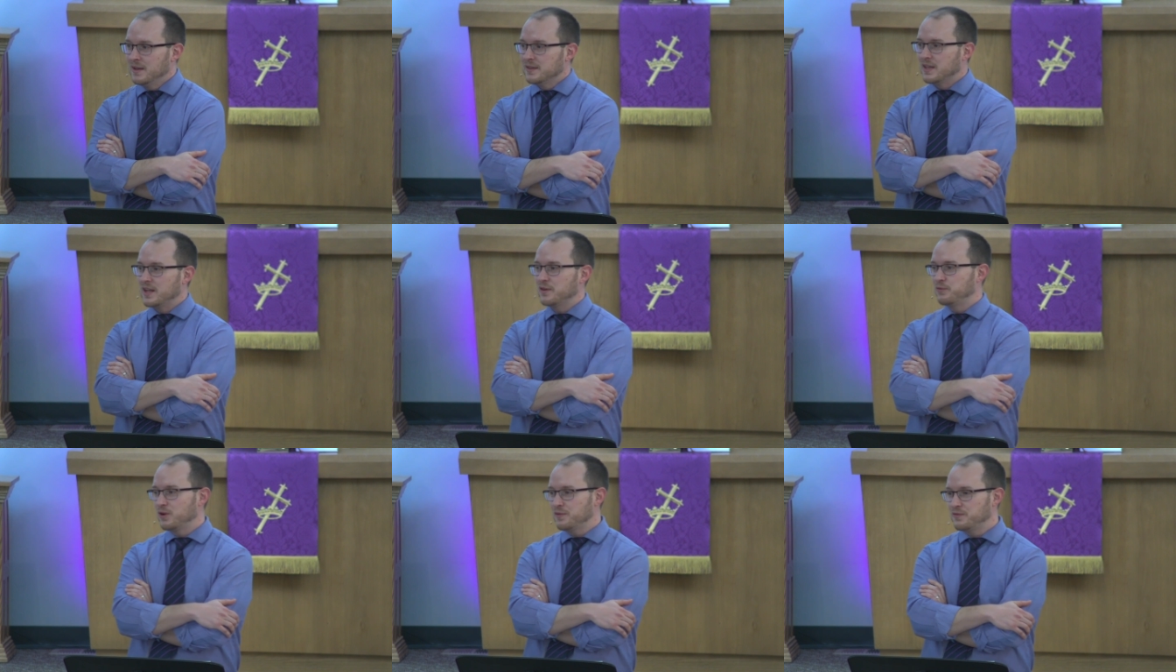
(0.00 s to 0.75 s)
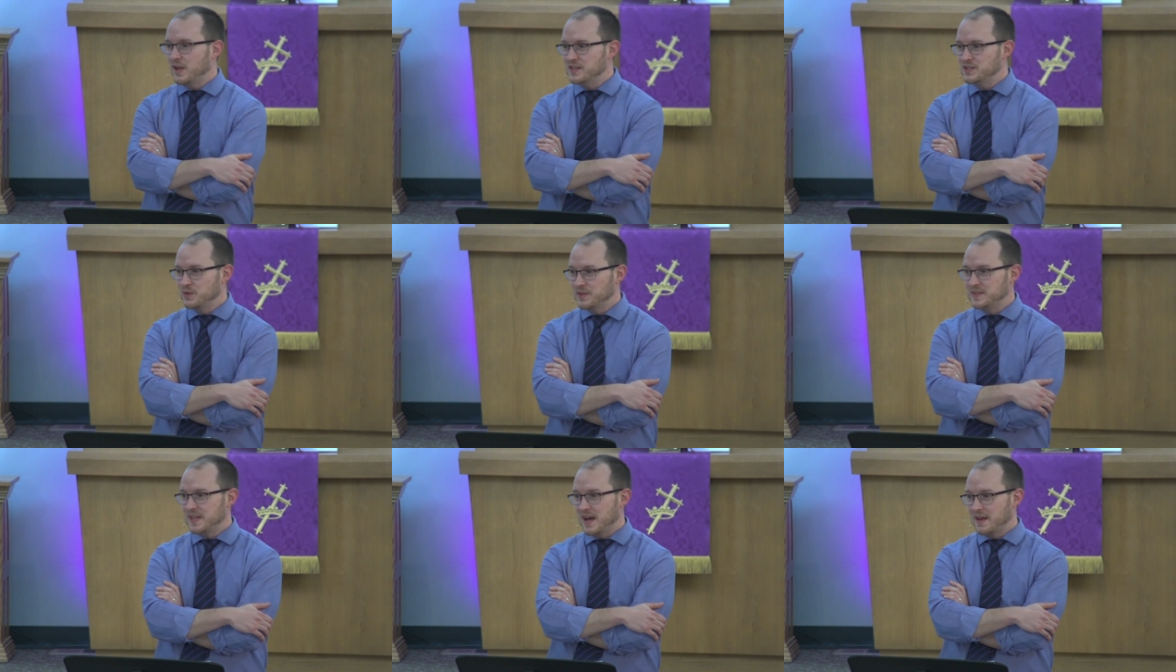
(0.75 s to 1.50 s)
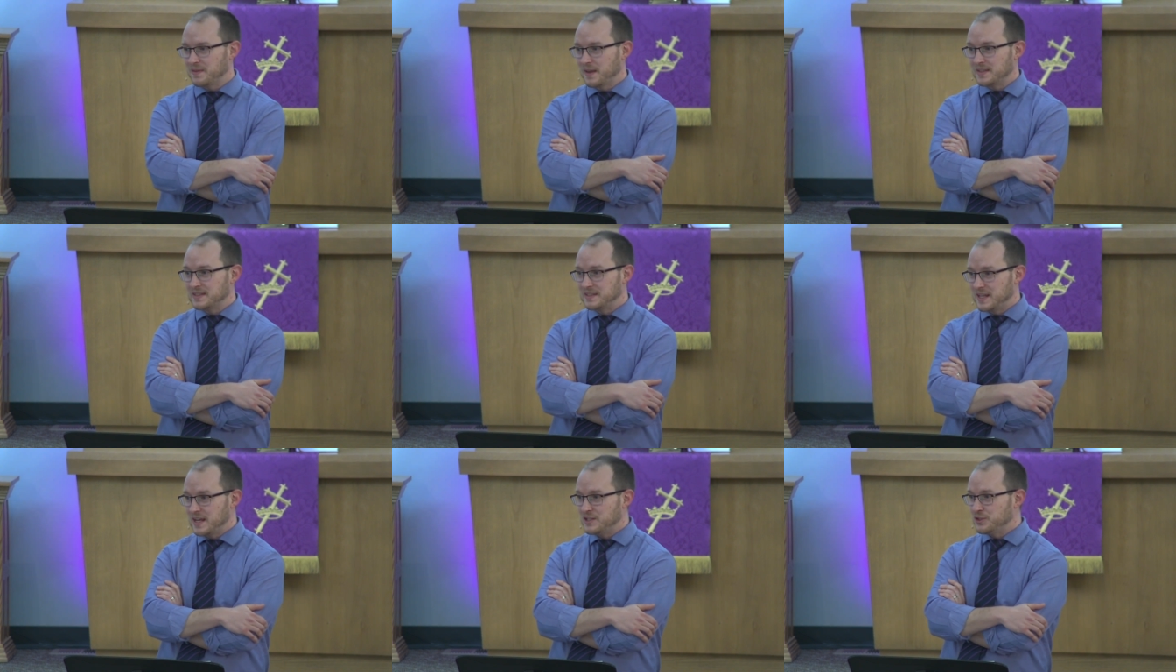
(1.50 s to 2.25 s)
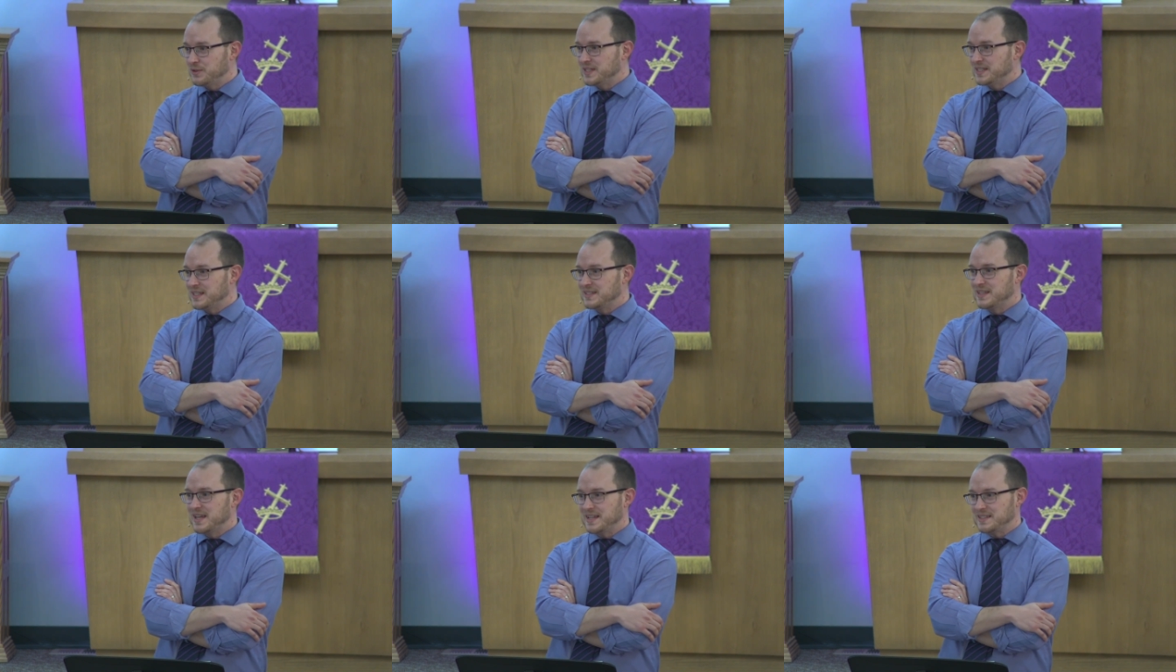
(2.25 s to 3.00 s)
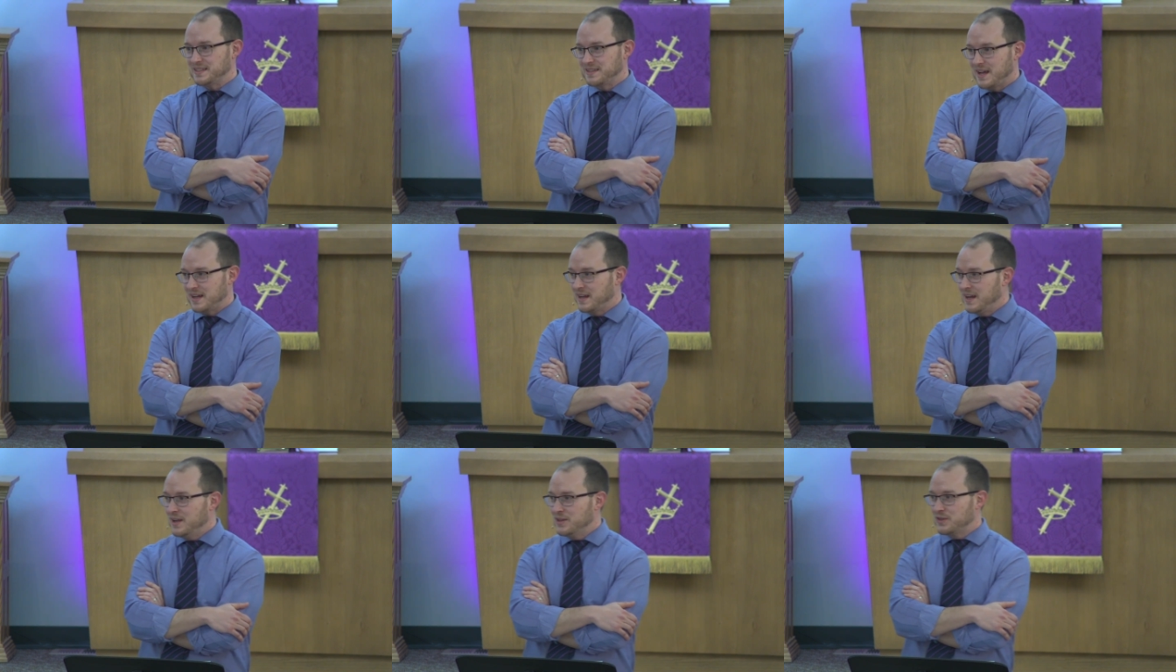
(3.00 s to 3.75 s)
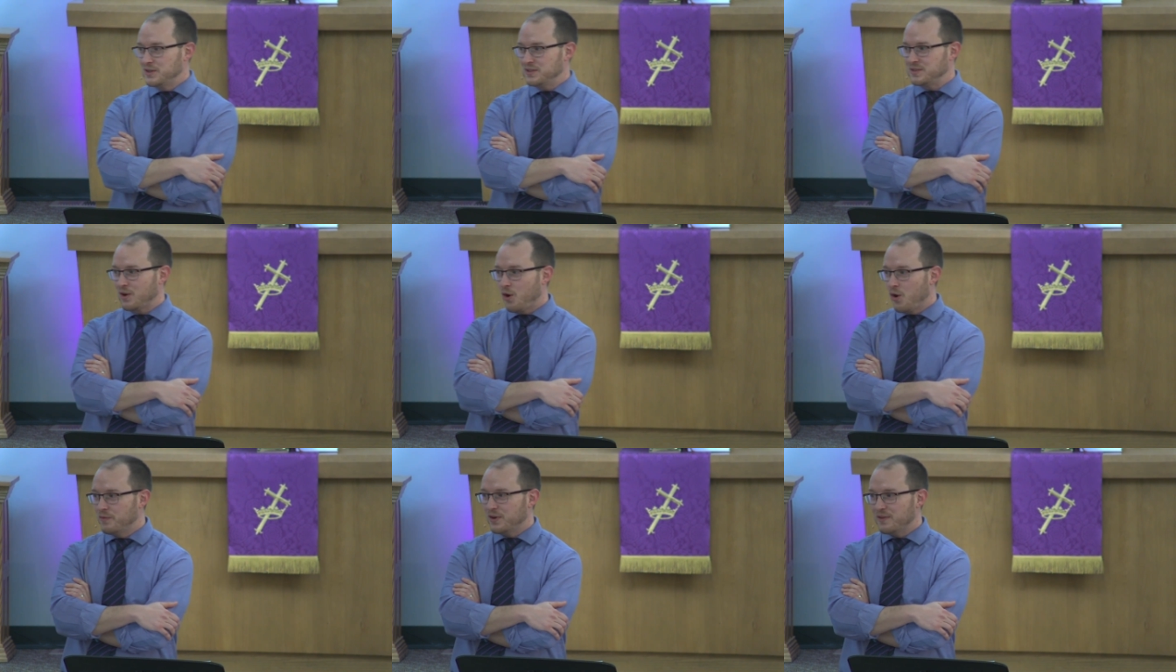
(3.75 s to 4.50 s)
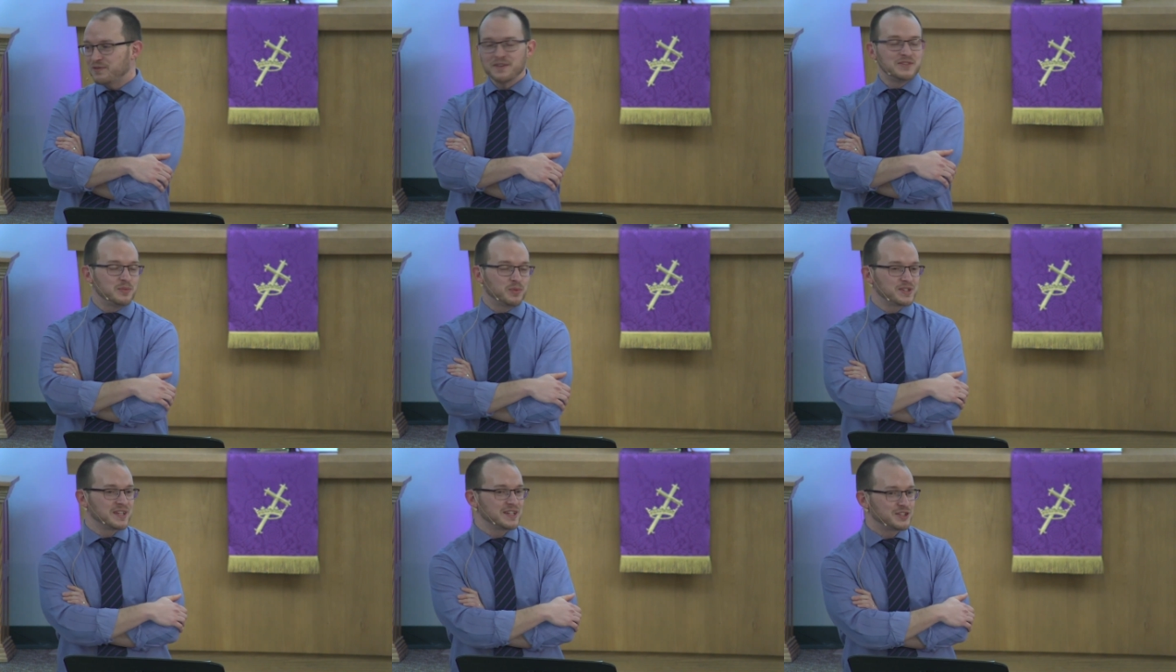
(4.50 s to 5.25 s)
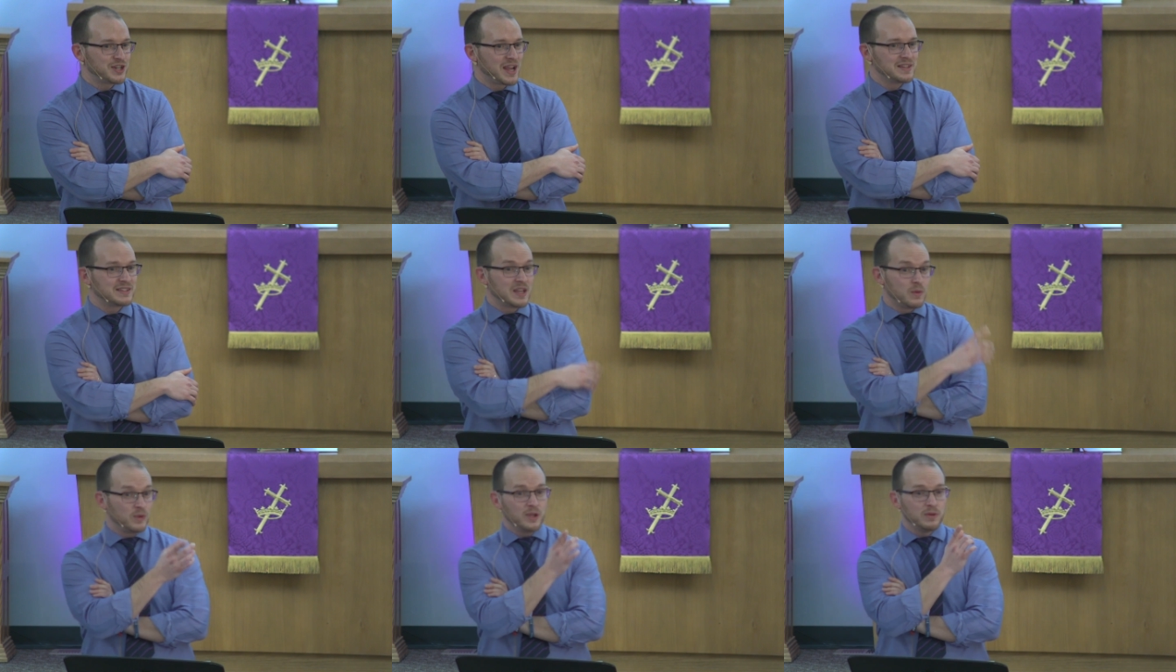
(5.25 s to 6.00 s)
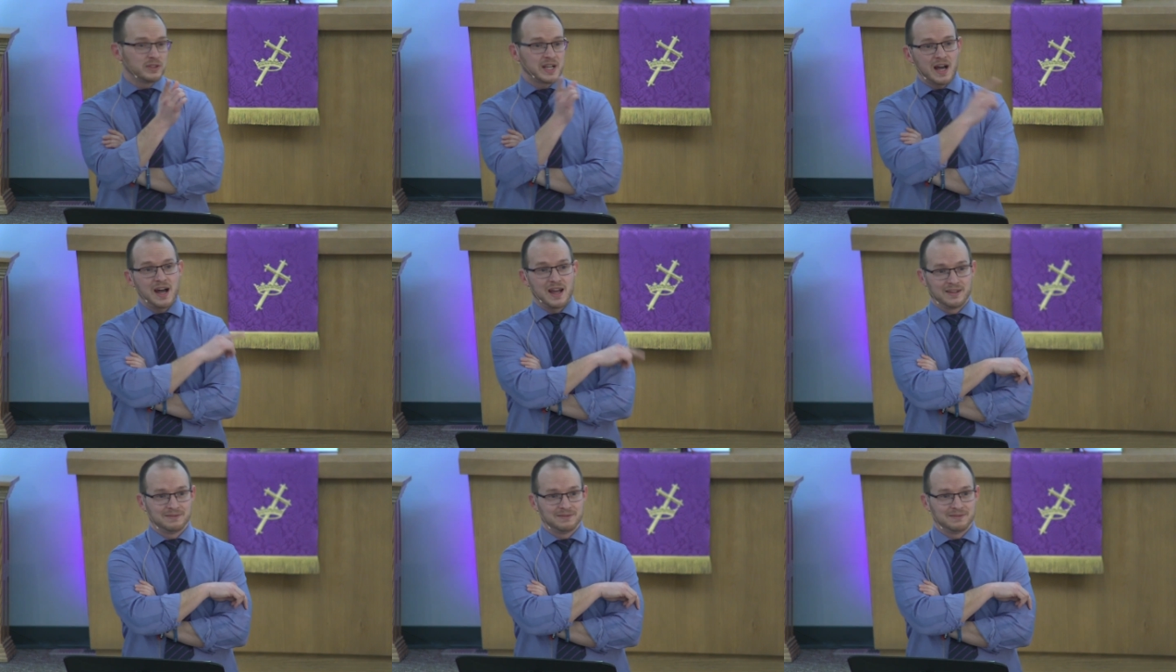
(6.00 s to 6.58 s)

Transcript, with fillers: that if we're faced with death as dangerous as this, that there is over a 50% chance that we will die